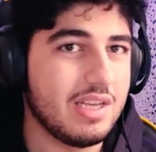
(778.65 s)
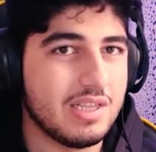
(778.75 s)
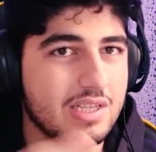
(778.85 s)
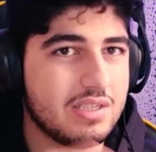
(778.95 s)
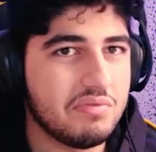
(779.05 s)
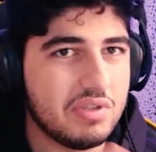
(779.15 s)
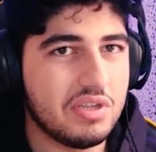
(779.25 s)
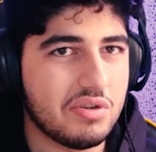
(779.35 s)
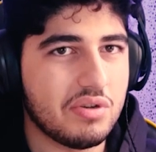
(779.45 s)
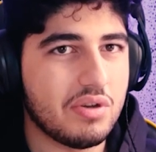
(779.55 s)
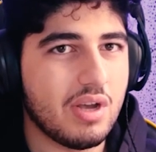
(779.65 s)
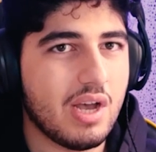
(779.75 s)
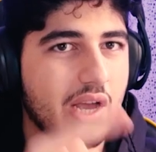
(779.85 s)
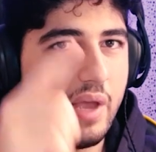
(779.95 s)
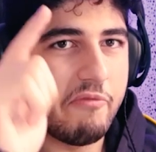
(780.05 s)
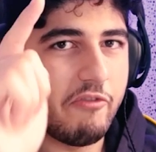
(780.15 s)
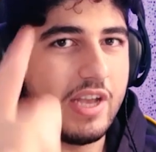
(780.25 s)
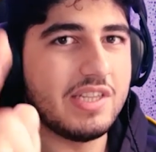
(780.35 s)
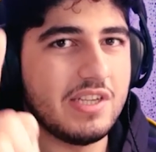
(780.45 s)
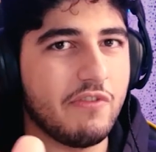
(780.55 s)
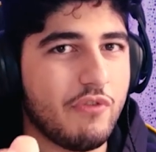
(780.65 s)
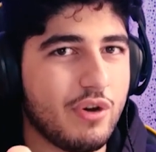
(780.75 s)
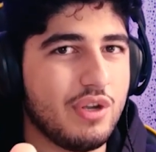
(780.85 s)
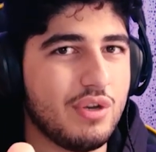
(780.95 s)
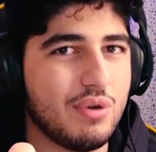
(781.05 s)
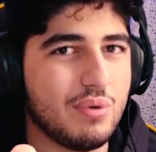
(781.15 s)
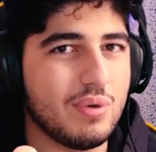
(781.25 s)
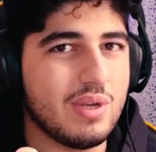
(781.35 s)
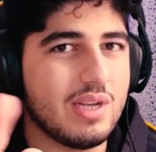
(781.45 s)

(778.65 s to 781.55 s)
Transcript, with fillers: in this video. I am waiting for you.